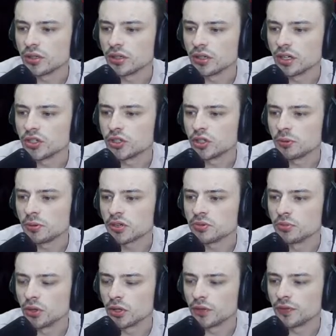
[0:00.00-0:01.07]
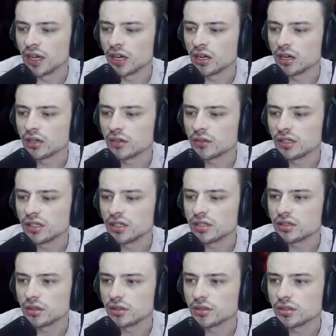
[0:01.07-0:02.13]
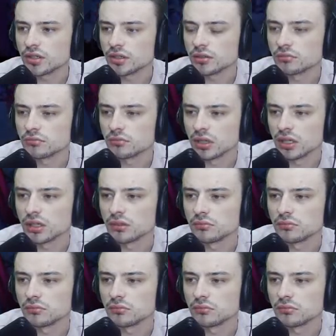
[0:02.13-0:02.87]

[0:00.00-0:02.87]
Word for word: uh, uh, shoot a piercing bullet, fire, release. Oh, sure. I know.